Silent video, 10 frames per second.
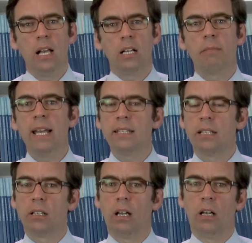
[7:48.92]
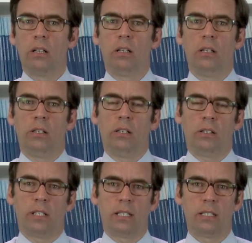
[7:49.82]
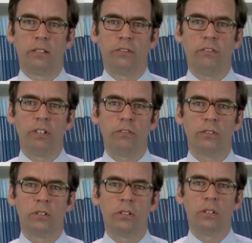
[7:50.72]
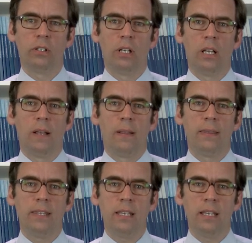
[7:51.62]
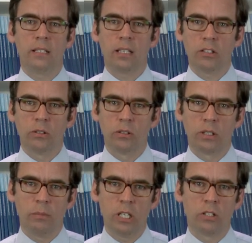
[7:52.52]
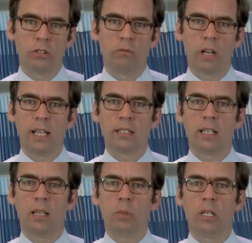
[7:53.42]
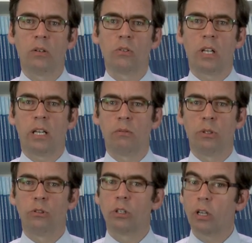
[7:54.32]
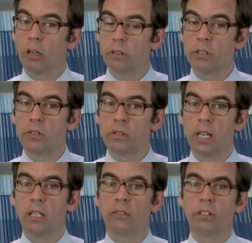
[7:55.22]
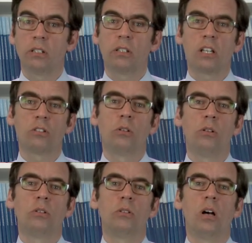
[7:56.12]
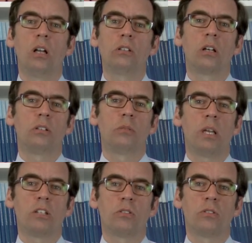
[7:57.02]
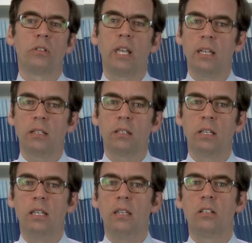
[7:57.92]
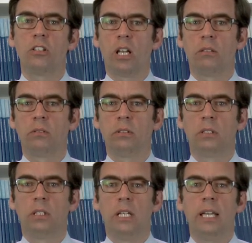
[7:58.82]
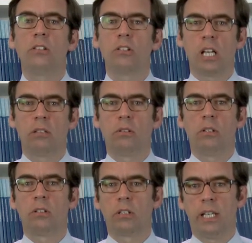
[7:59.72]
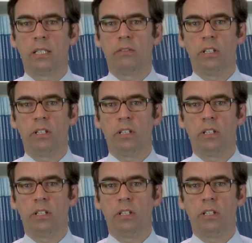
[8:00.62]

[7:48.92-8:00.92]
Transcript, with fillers: Commenting uh, uh, on Article 54, the International Law Commission writes that because, I quote, the current state of international law on countermeasures taken in general, in the general or collective